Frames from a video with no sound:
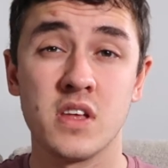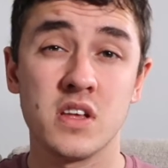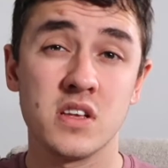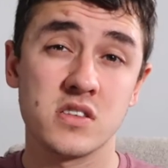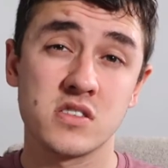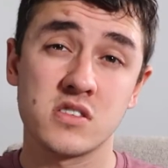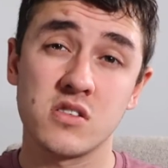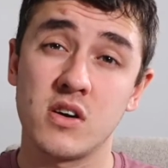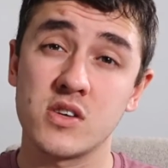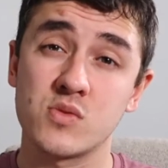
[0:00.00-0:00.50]

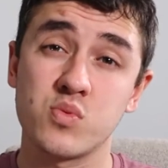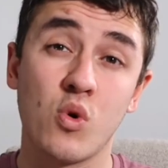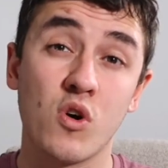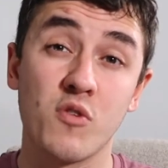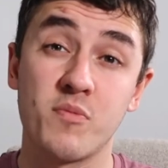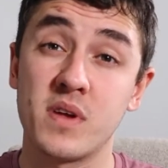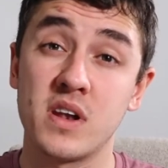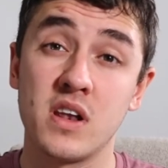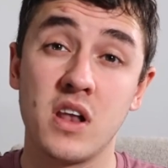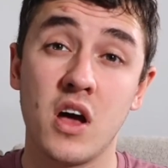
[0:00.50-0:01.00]
So it's what
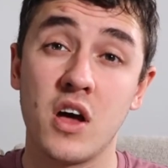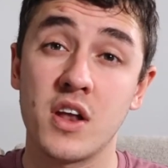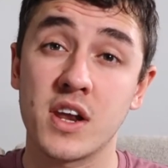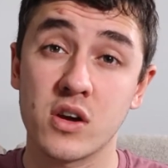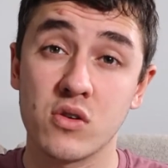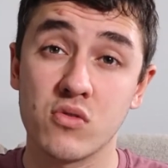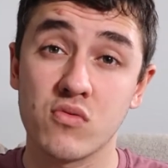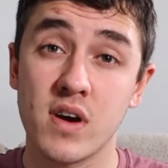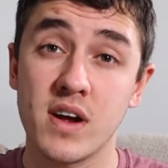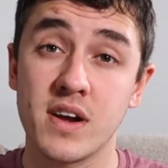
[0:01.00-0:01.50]
we've been
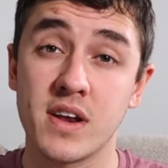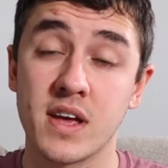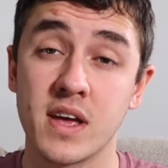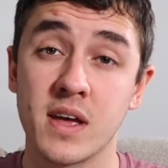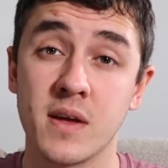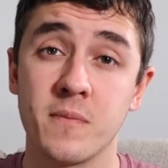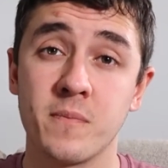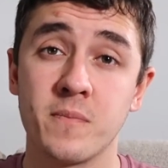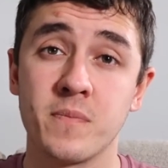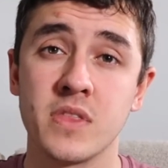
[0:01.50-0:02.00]
learning
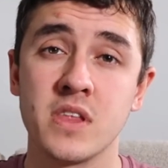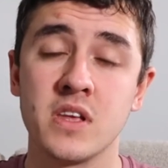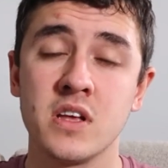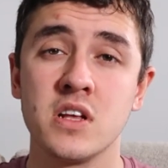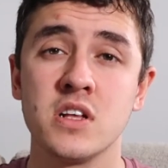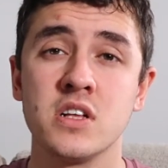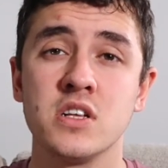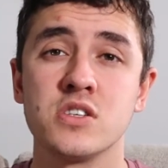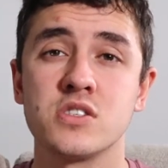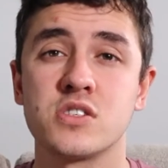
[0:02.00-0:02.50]
already.
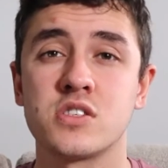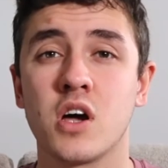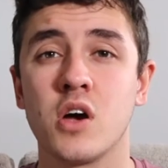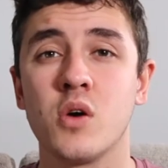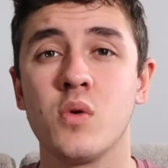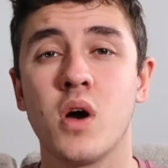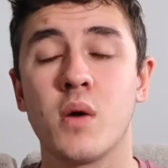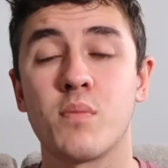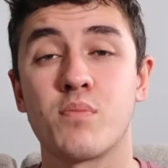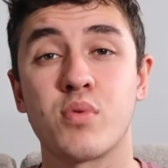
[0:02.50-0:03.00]

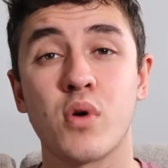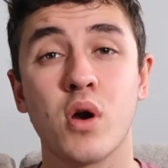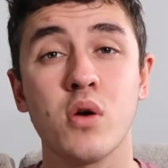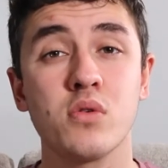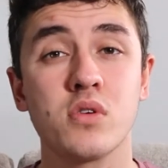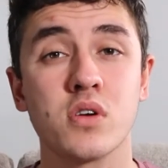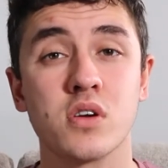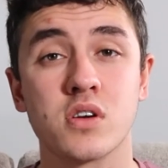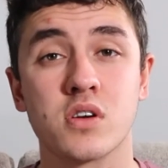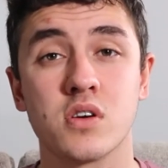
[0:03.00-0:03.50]
So a
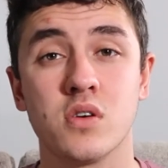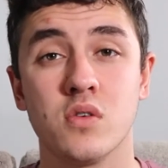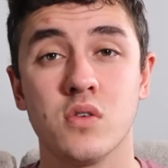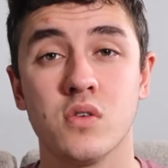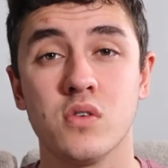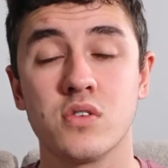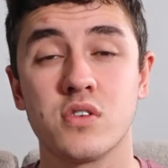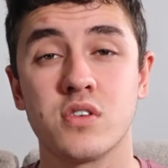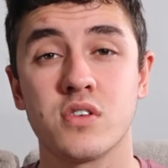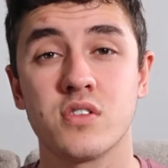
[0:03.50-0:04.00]
broken
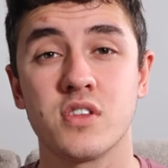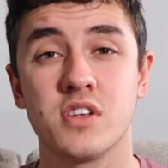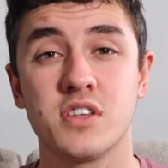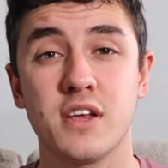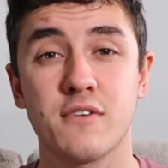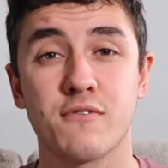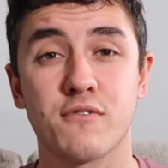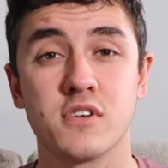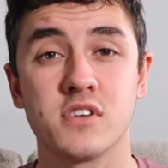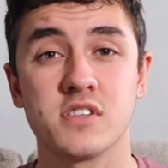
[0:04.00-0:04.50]
chord, the
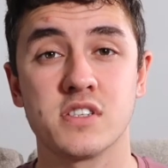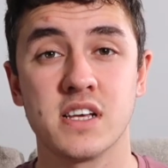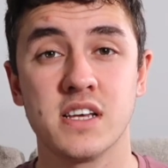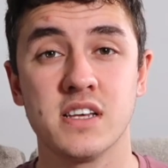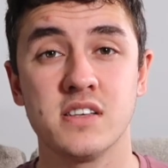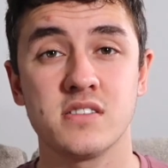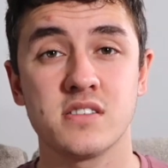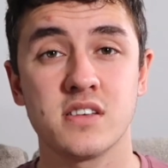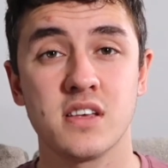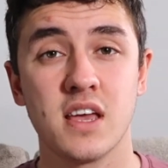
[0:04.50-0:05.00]
difference
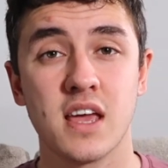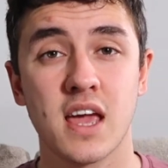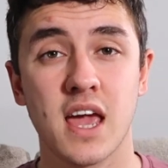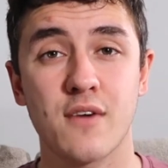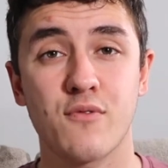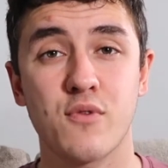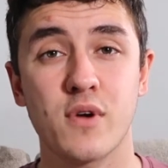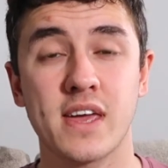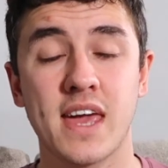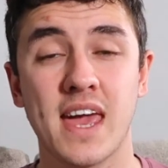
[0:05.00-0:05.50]
is,
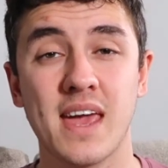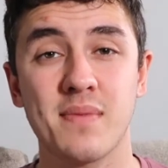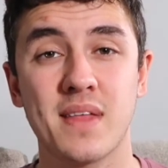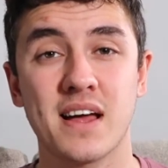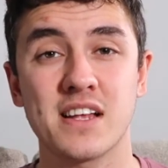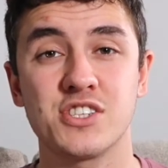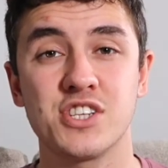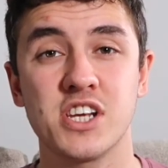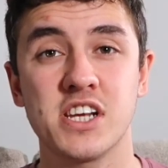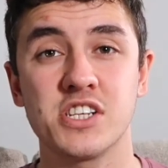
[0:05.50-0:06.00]
if we keep
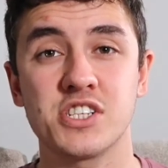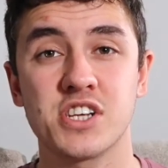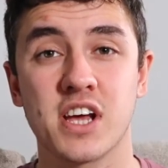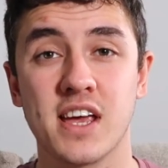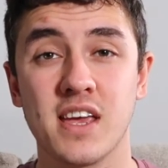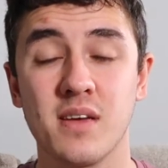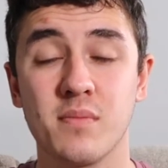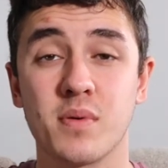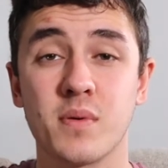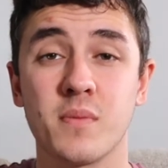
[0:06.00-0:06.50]
that G
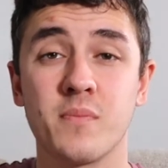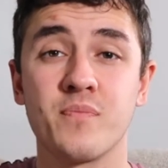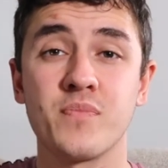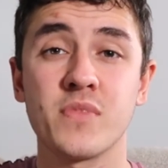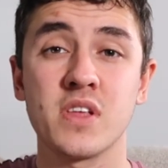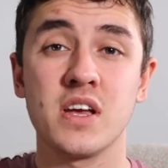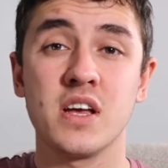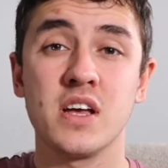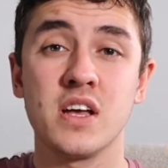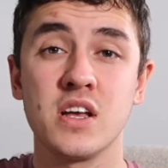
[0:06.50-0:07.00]
shape,
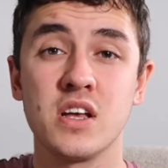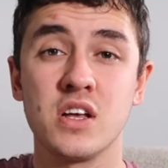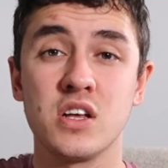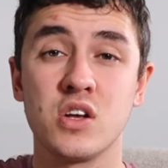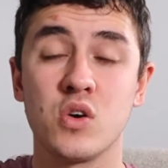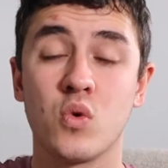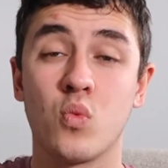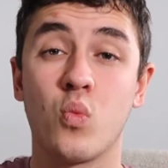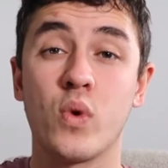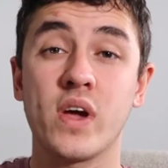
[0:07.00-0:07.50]

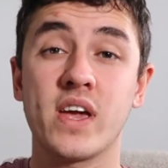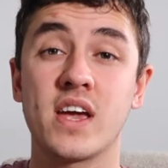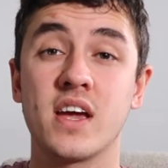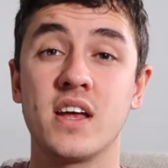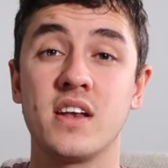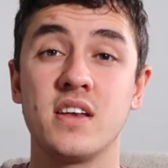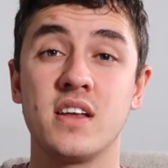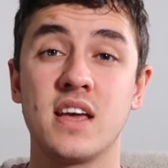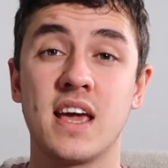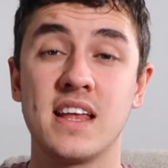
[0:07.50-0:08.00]
we
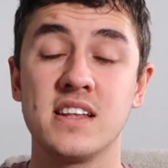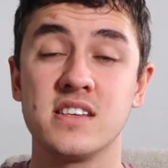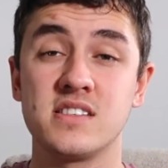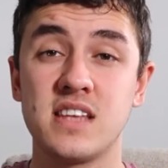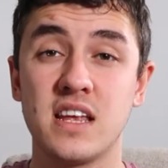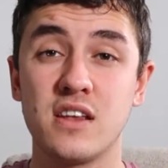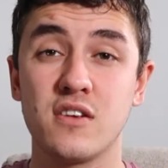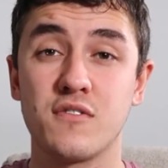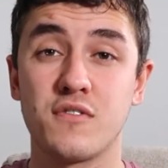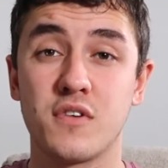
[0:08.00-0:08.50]
can,
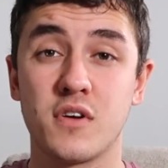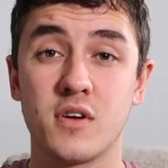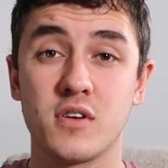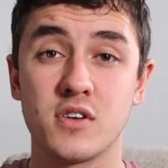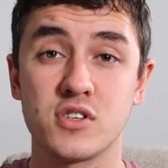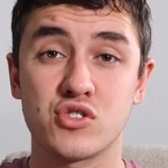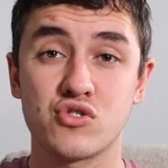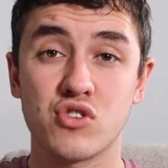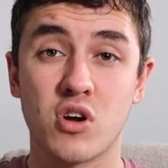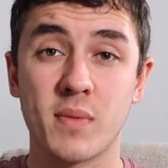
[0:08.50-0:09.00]
instead of
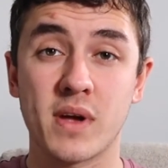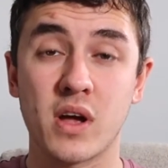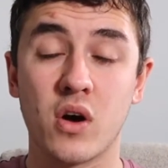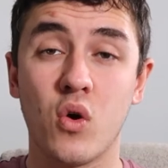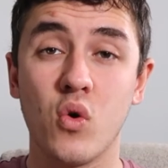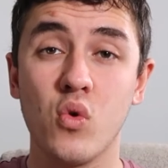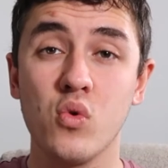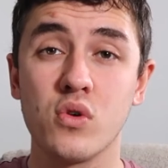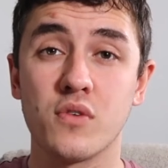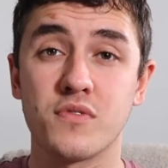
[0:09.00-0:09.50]
strumming
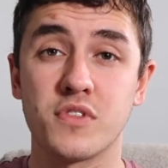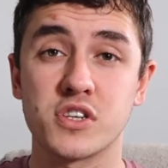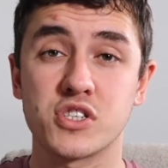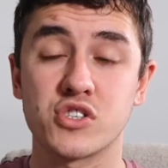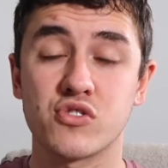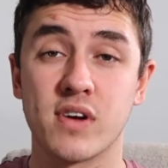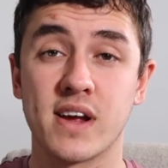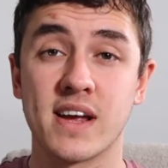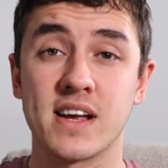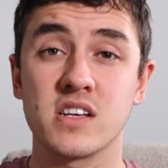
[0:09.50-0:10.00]
all of the
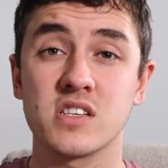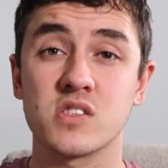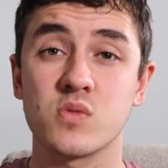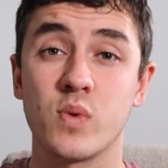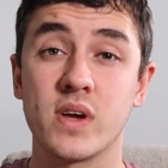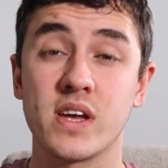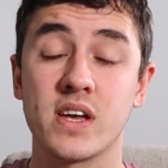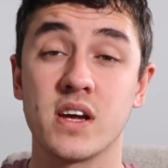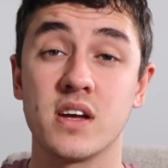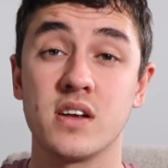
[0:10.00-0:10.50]
strings,
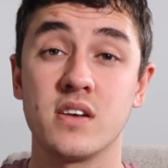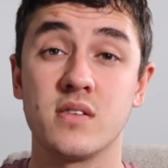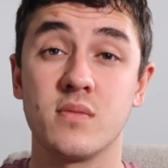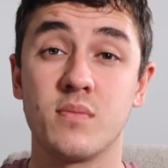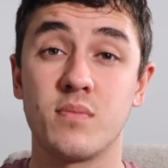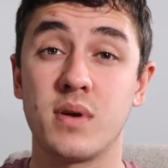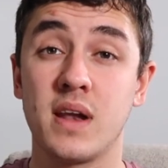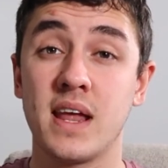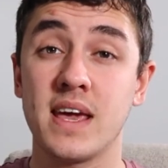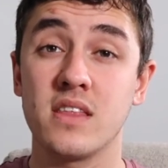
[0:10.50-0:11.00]
we
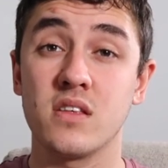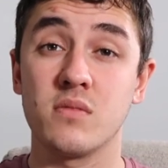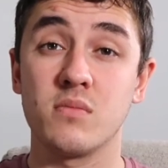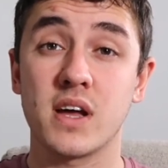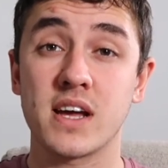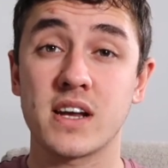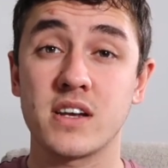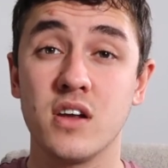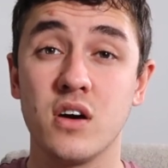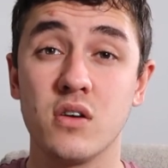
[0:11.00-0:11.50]
can play them
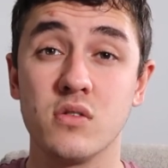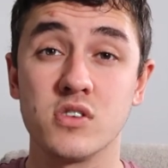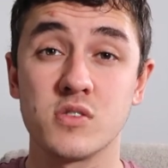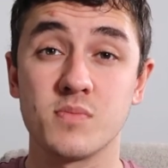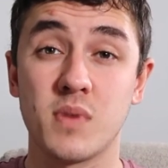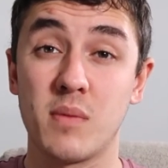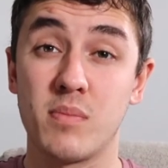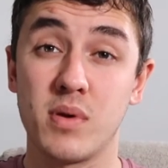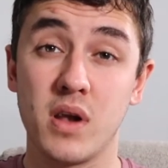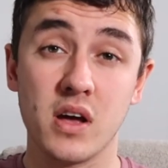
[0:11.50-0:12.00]
like notes
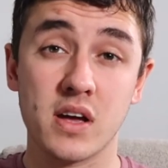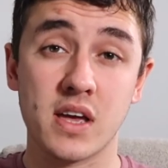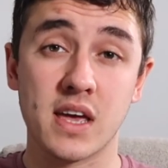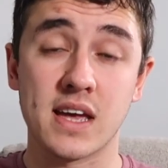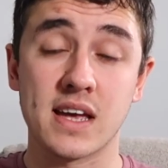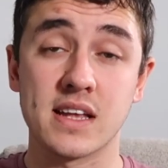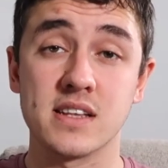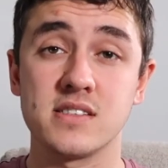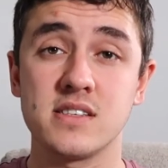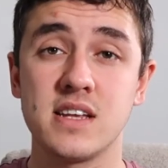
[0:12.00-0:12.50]
by
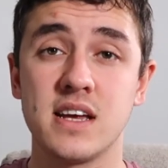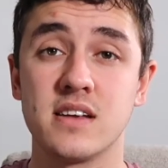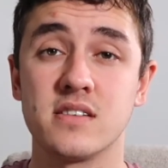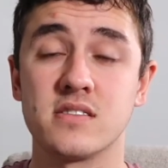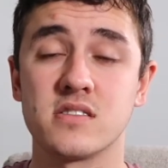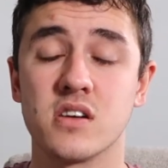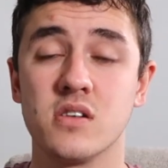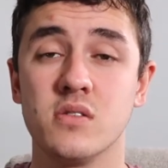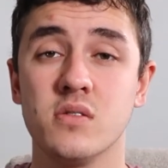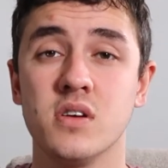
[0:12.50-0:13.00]
plucking instead.
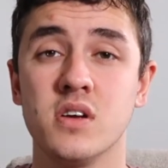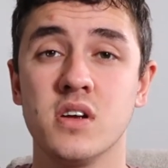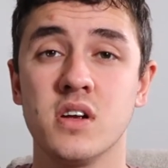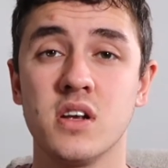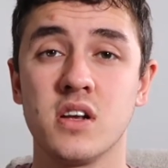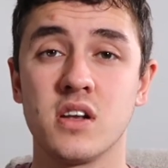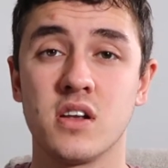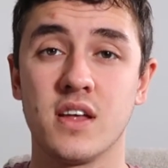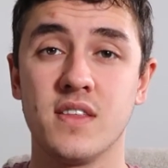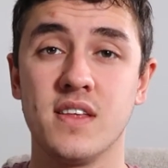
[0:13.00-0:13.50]
So
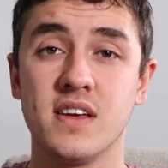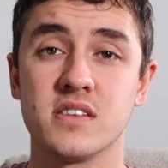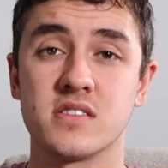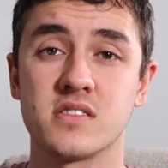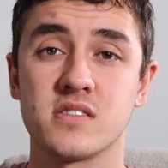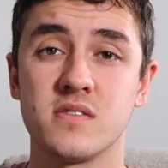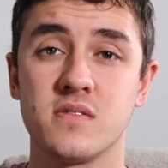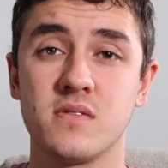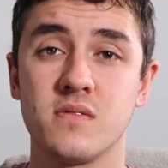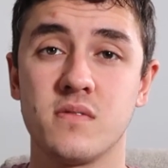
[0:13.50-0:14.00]
like this.